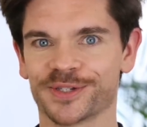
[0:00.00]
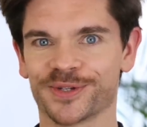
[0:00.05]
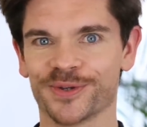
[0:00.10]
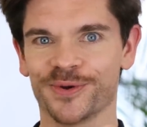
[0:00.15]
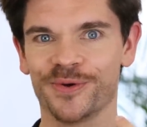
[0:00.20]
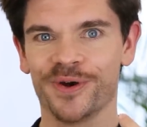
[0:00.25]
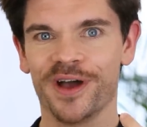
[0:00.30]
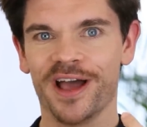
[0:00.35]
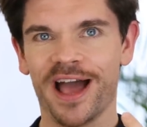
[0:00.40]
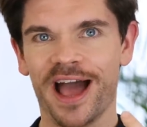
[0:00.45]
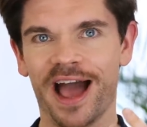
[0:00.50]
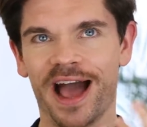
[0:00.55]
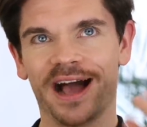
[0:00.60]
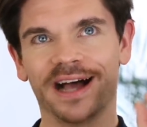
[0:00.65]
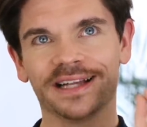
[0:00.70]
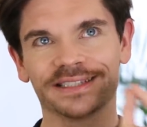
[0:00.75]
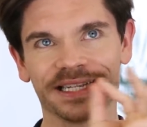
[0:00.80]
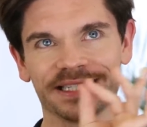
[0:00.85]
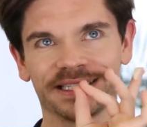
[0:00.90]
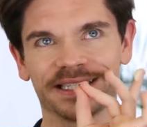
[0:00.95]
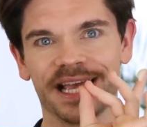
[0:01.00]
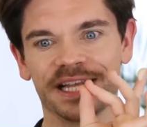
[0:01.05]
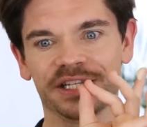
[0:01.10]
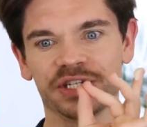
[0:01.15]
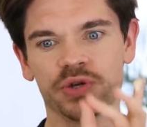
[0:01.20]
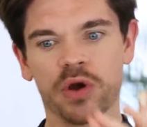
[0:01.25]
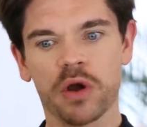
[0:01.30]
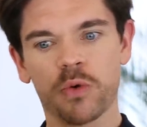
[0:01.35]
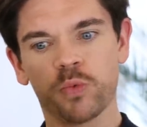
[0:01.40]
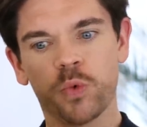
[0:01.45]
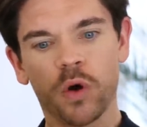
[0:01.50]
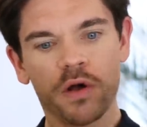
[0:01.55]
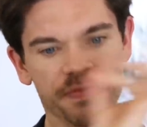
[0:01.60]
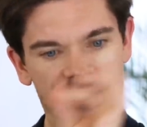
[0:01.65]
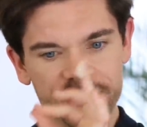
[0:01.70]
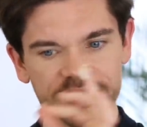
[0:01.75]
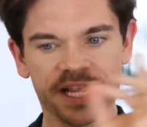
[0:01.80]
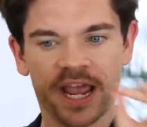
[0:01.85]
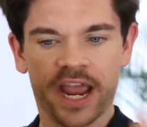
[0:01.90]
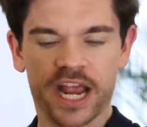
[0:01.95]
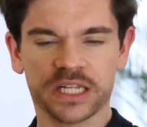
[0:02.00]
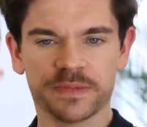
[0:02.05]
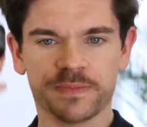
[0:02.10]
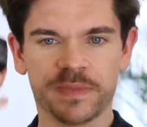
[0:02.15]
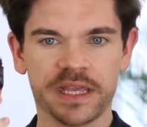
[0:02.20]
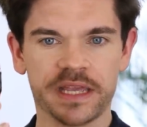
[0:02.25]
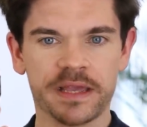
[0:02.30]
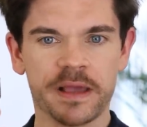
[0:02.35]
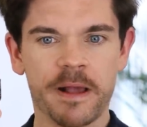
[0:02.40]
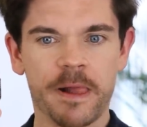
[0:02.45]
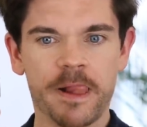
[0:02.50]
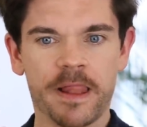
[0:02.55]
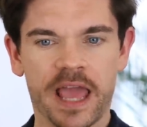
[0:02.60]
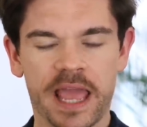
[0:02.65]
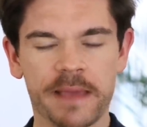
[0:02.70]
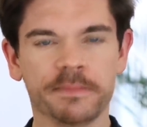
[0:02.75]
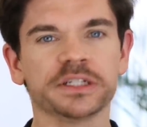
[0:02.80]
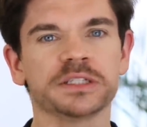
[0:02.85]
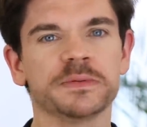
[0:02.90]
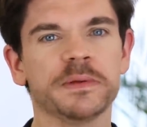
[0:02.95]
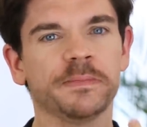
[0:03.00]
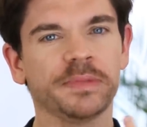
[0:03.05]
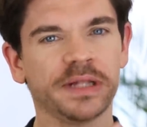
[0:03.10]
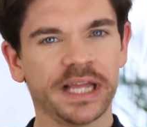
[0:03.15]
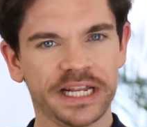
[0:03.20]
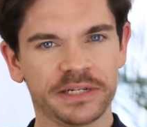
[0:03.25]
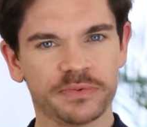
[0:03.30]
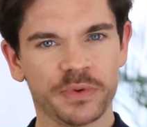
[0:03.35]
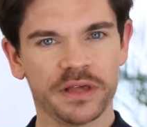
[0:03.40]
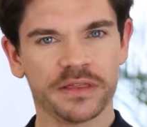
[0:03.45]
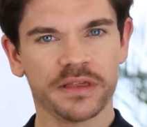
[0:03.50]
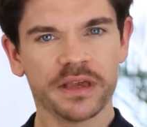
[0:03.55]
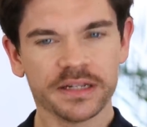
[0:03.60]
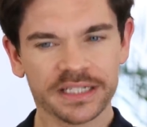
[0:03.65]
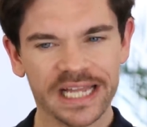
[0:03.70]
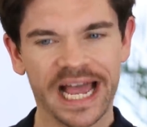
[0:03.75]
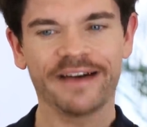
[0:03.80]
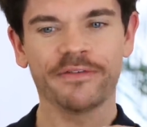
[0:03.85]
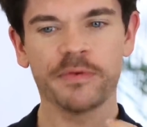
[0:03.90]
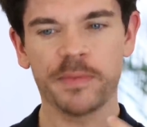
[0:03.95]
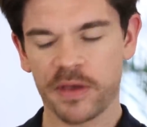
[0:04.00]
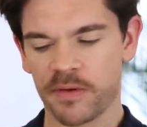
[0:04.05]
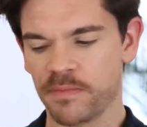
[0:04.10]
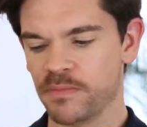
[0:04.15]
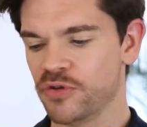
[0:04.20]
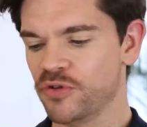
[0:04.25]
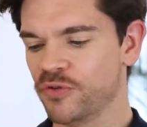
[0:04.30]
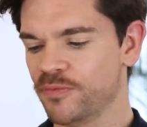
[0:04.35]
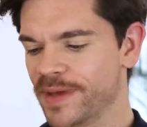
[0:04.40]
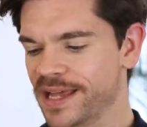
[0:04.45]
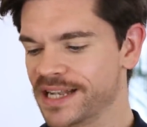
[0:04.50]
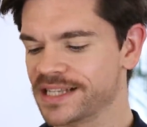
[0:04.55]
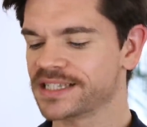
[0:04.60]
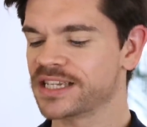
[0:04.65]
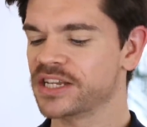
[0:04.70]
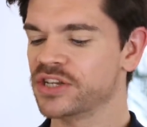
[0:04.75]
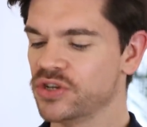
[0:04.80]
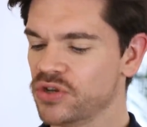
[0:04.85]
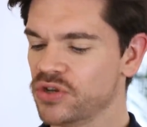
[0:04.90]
So as I said, you know, I want this hair to be able to be played with, to have a bit of movement, to